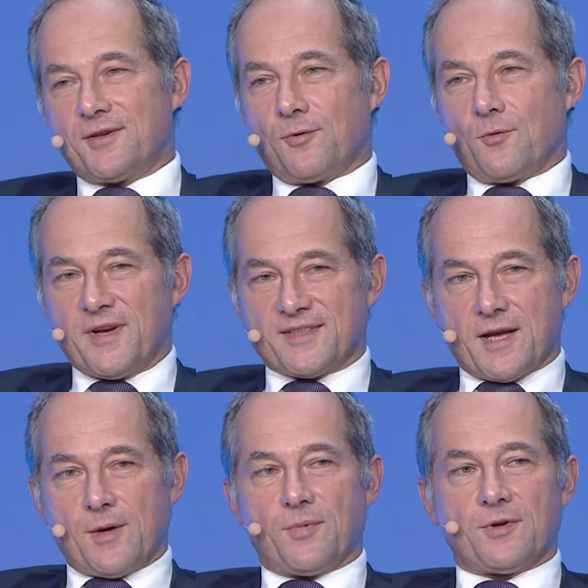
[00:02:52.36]
always
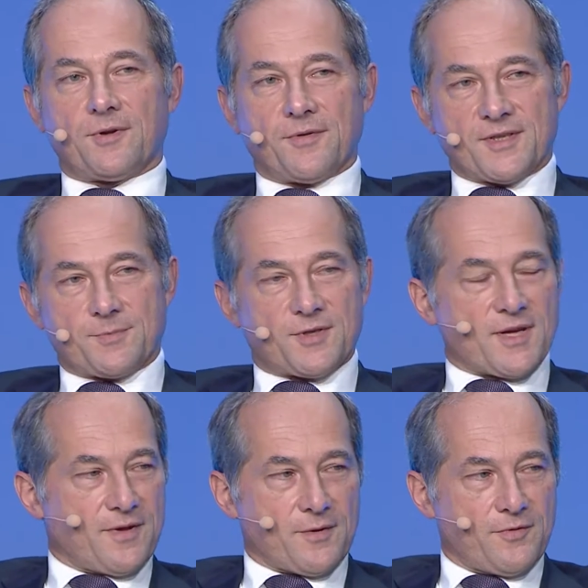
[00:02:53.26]
humble on this, but
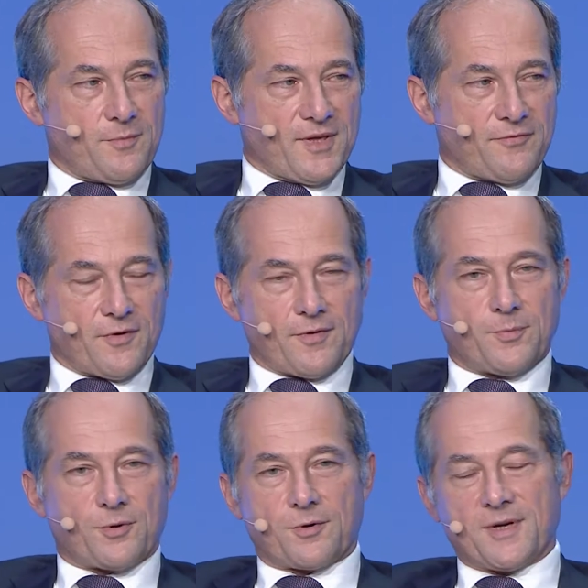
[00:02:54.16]
I think we've made further
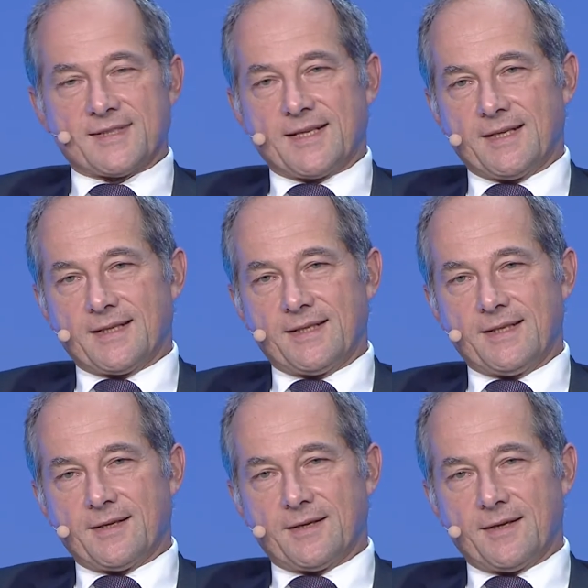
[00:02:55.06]
progress
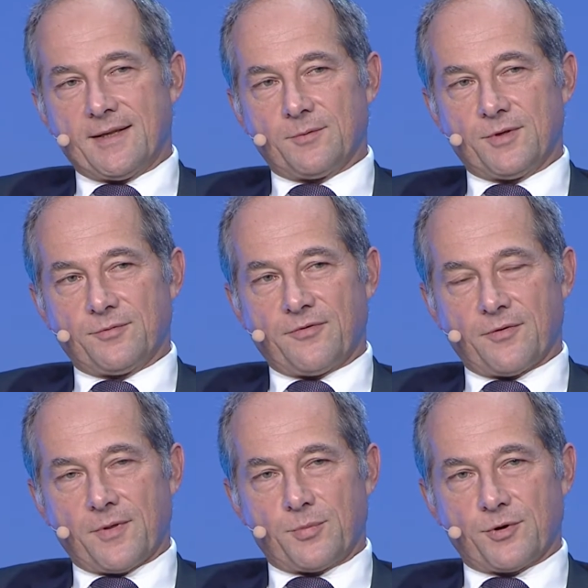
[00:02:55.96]
clearly, and we do
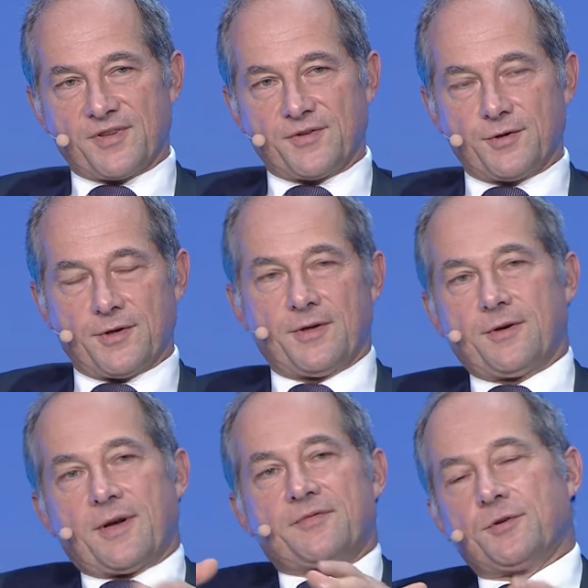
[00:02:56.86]
further progress
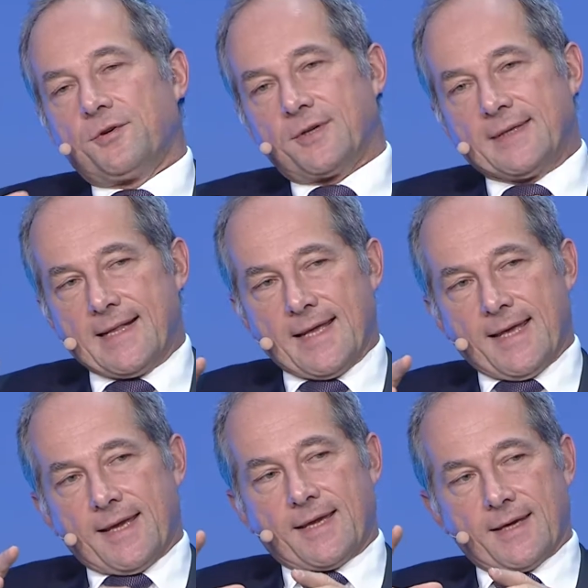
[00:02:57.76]
year after year.
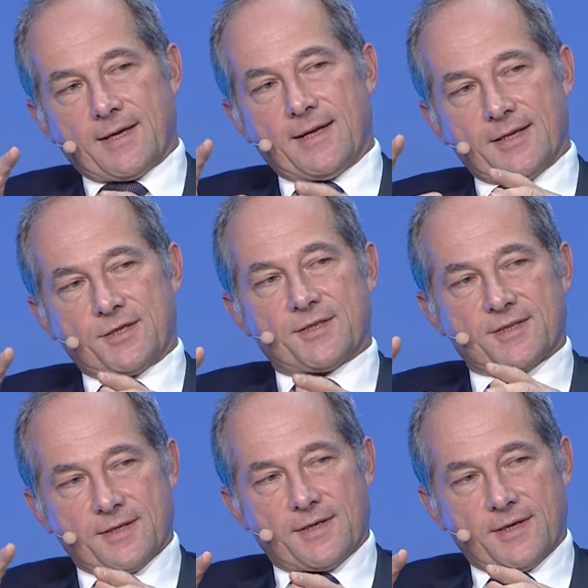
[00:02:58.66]
Can I
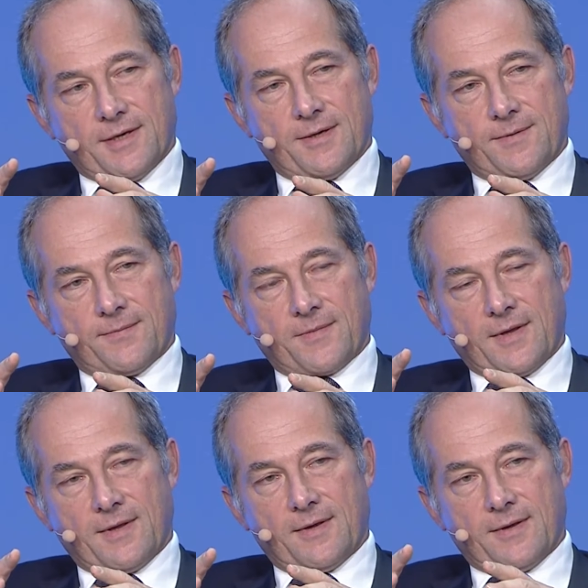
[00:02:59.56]
just
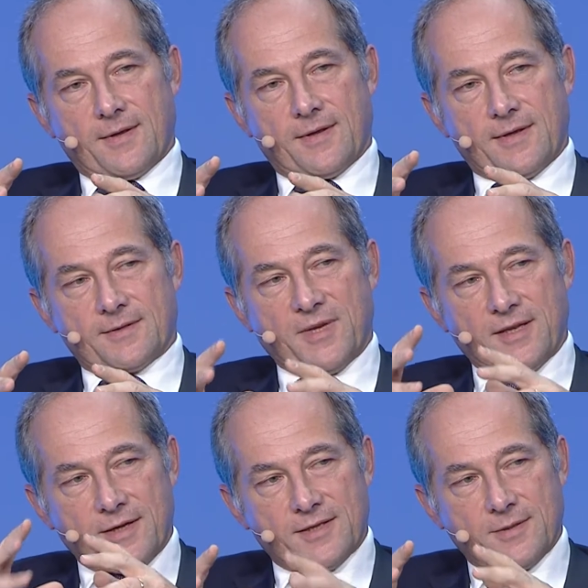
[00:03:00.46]

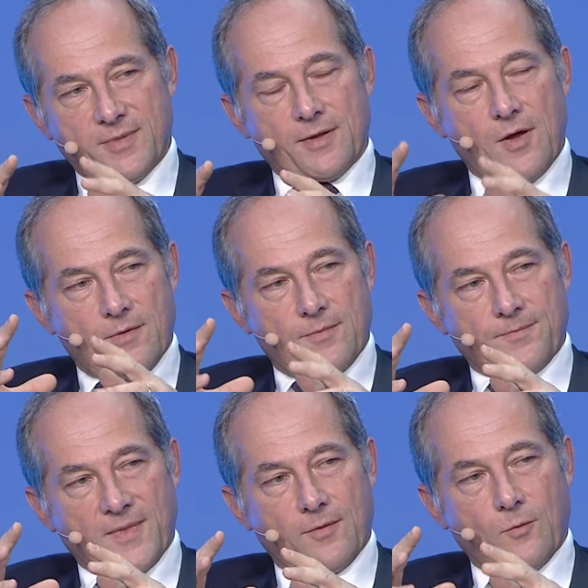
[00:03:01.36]
explain a little bit?
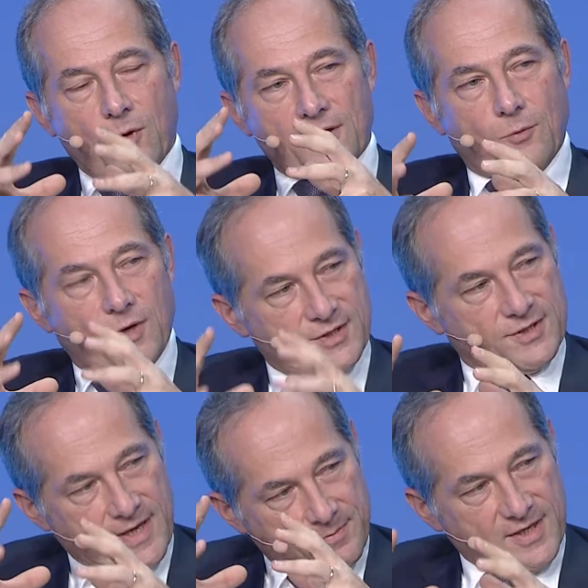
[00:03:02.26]
What does
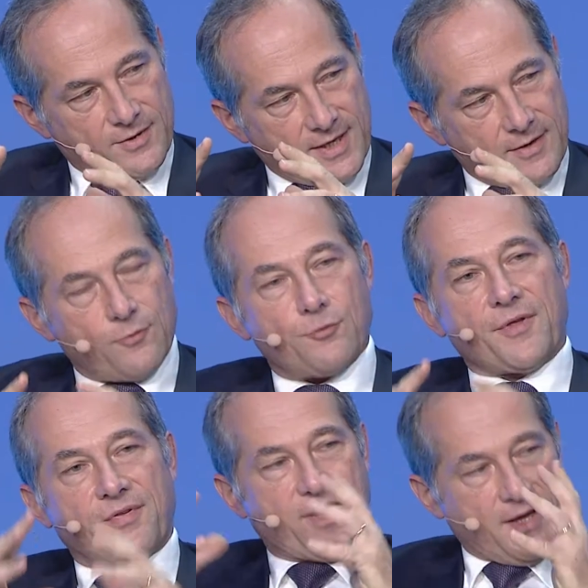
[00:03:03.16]
that mean again?
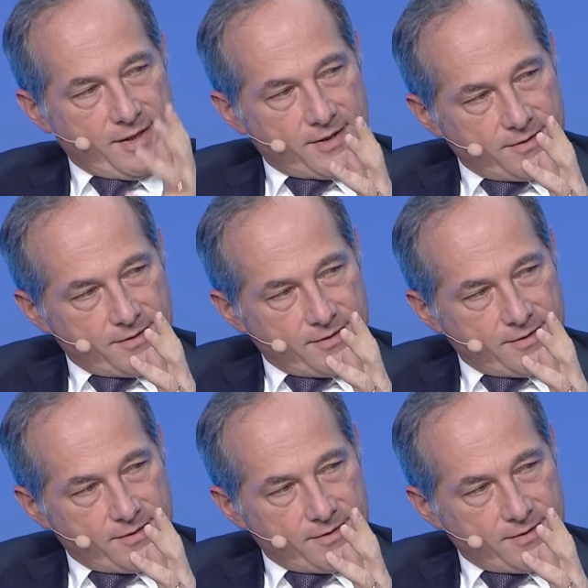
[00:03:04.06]
Rethink